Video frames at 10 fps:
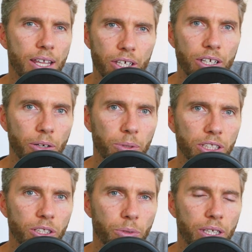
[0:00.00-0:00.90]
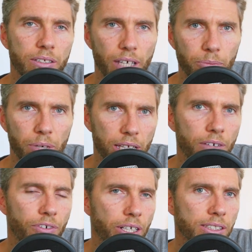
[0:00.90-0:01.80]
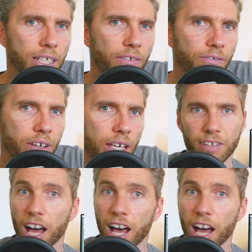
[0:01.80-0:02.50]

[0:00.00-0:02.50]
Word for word: that you don't know what to do with, send me the free stuff.